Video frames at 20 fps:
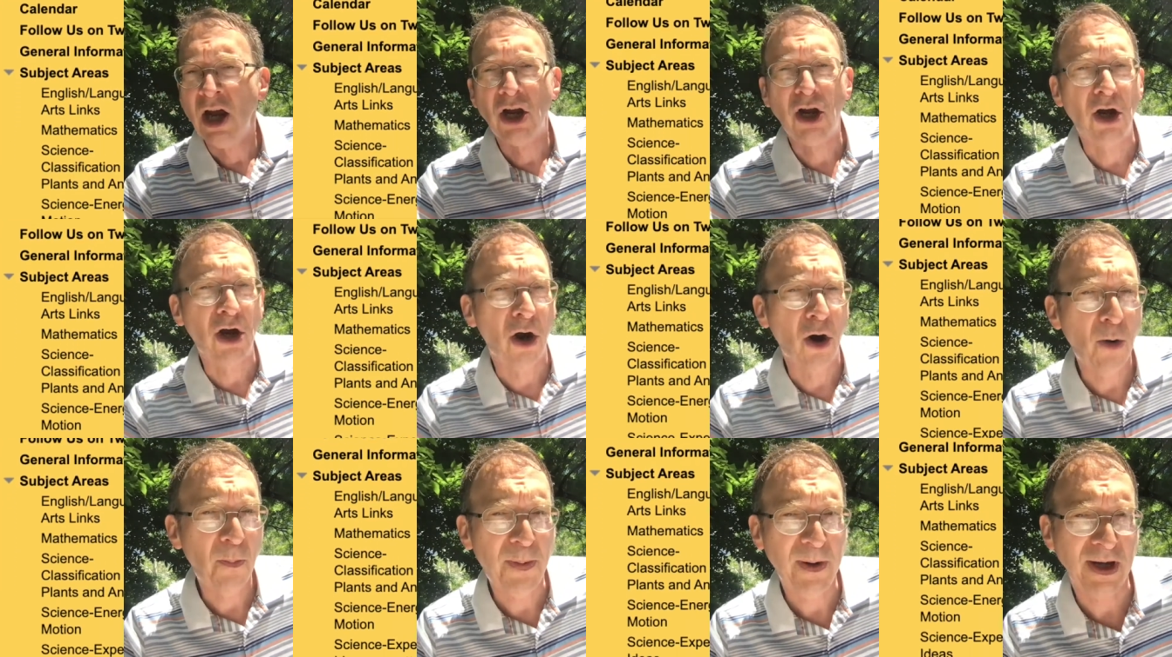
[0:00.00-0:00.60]

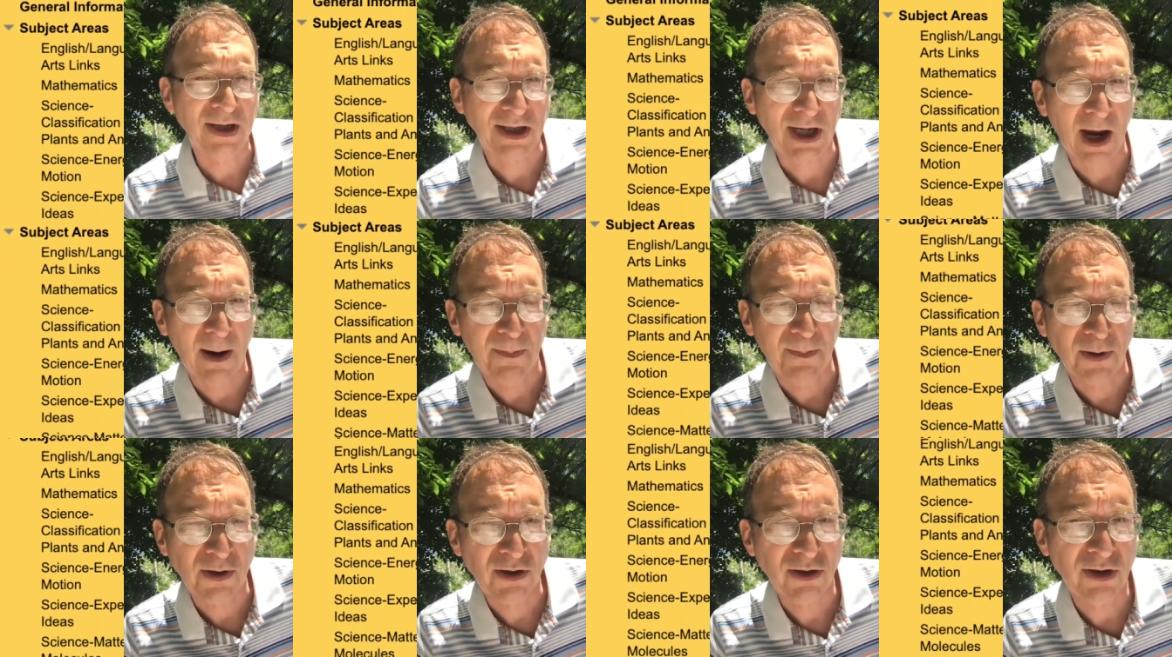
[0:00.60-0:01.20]
Copious
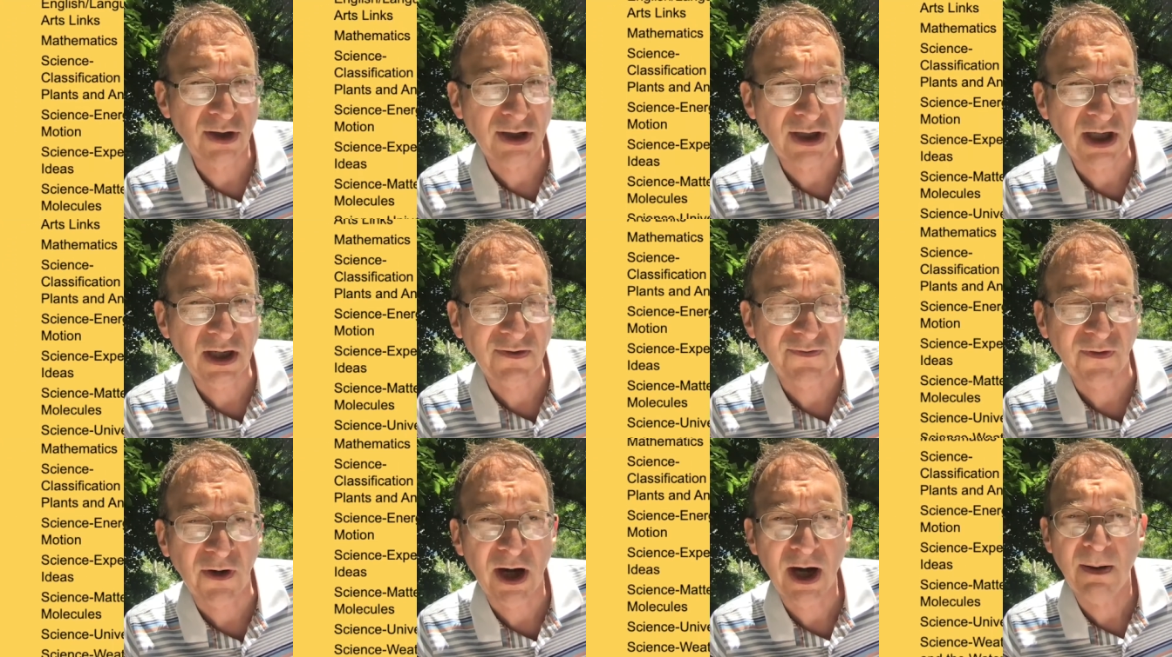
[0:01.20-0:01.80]
opportunities
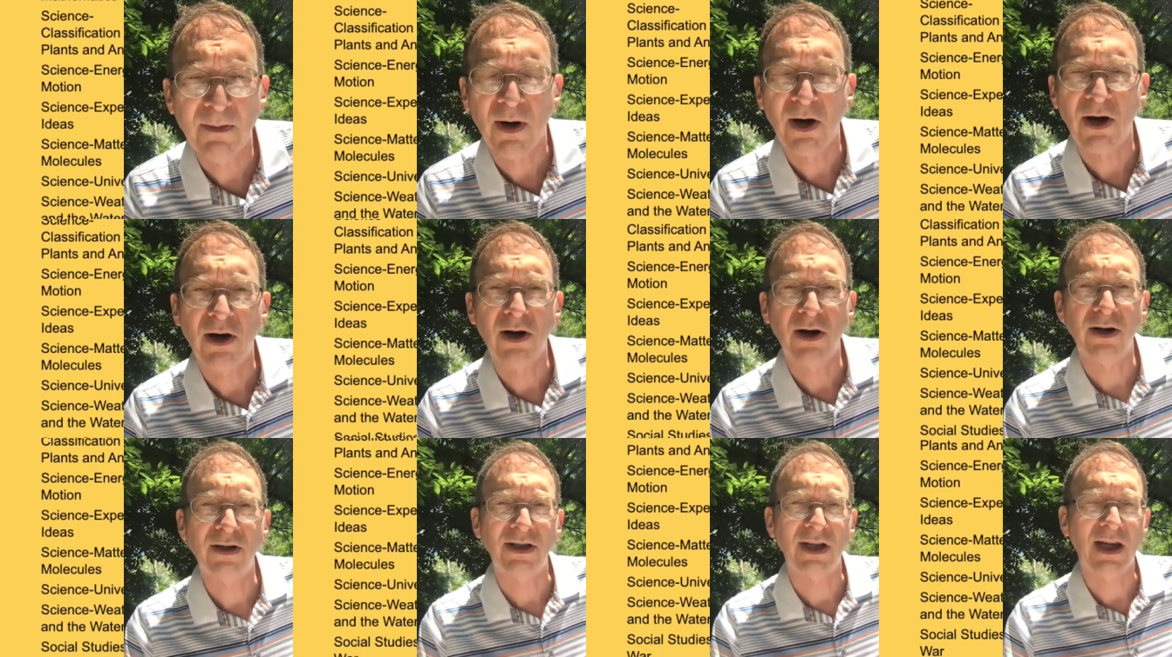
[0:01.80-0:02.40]
for him or
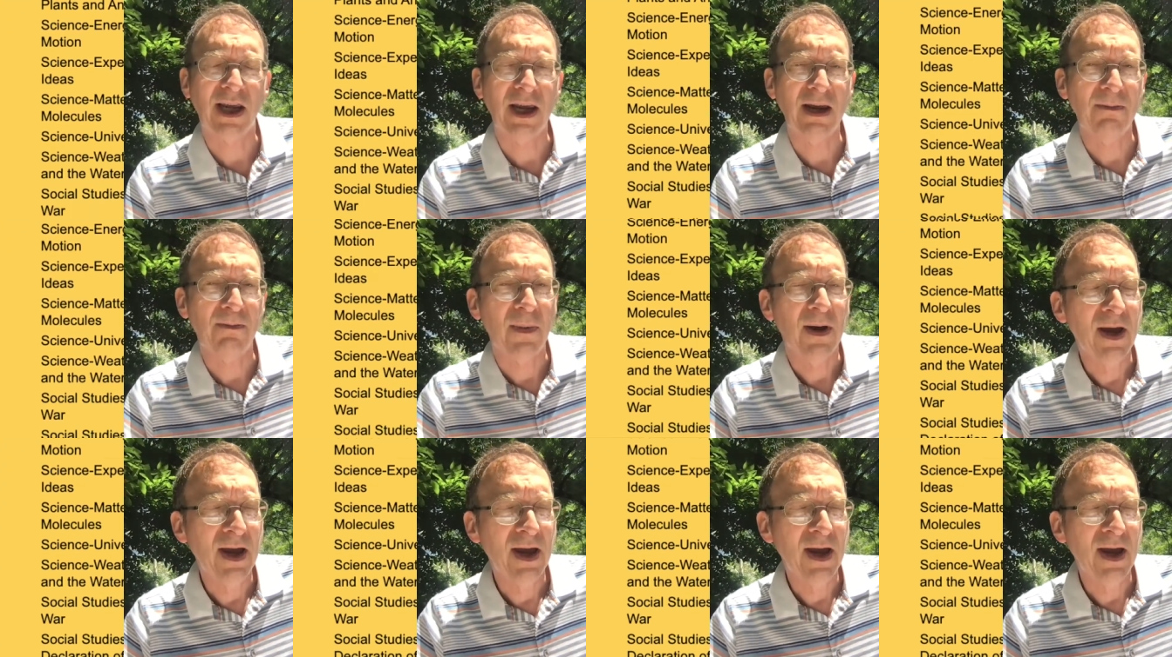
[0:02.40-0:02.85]
her to keep